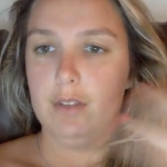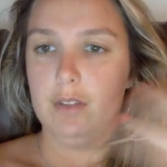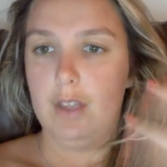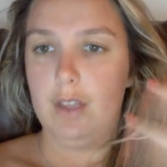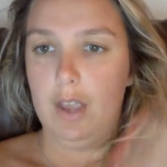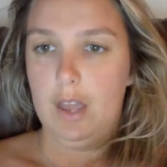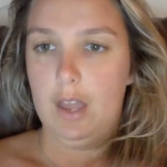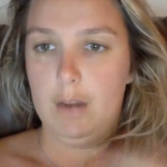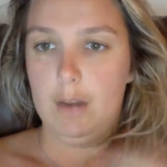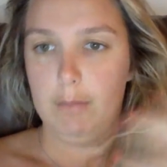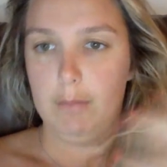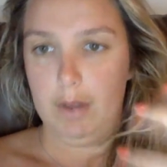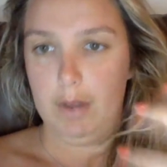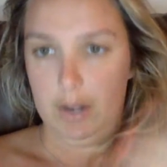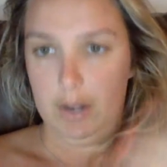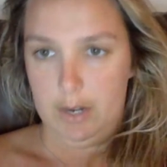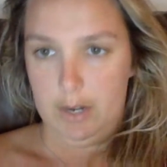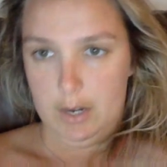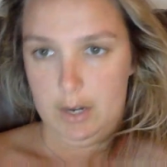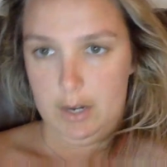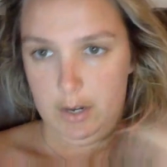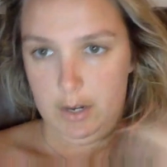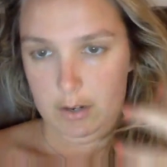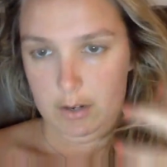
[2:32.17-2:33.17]

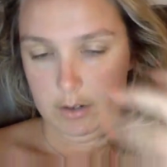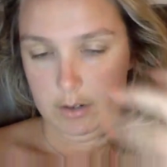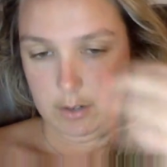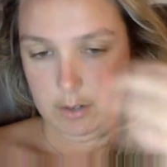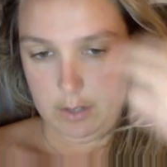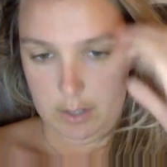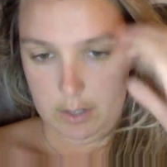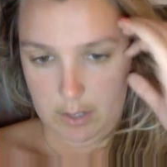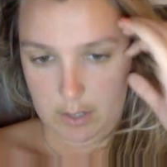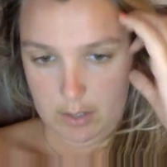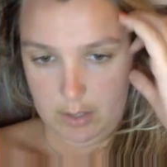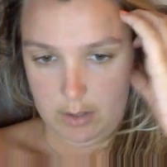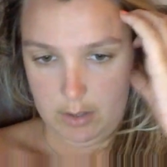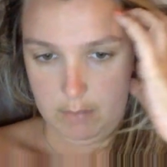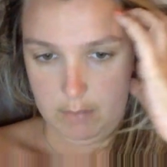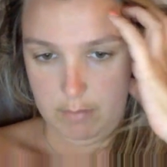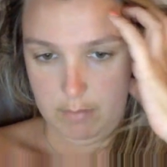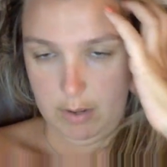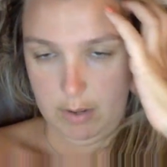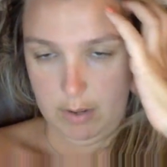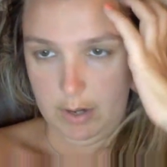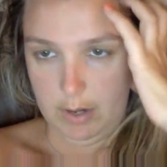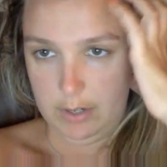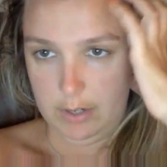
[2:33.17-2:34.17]
antibody in the
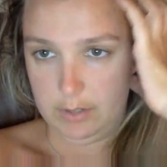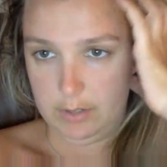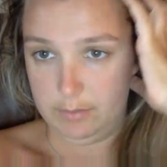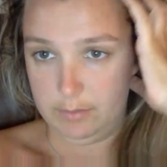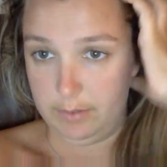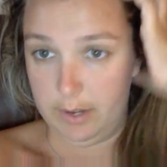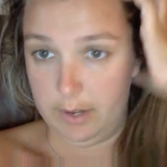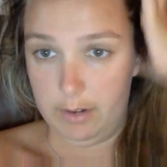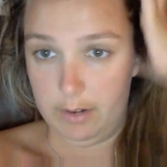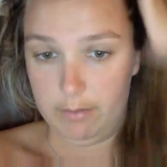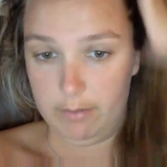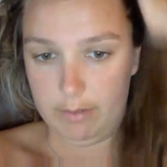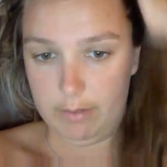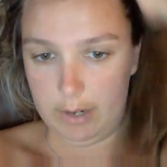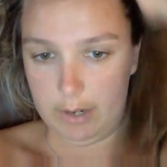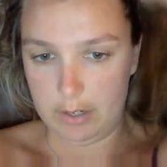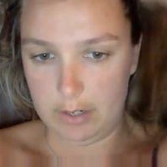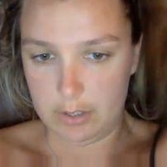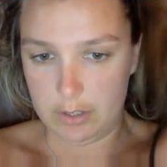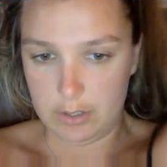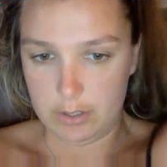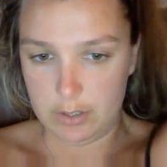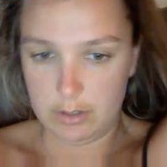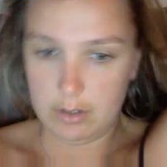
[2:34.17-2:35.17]
body to fight
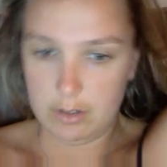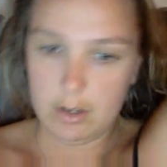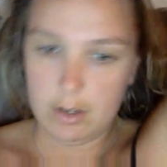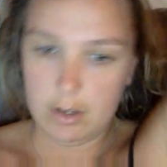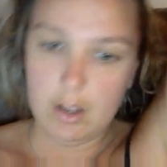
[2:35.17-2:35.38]
infection.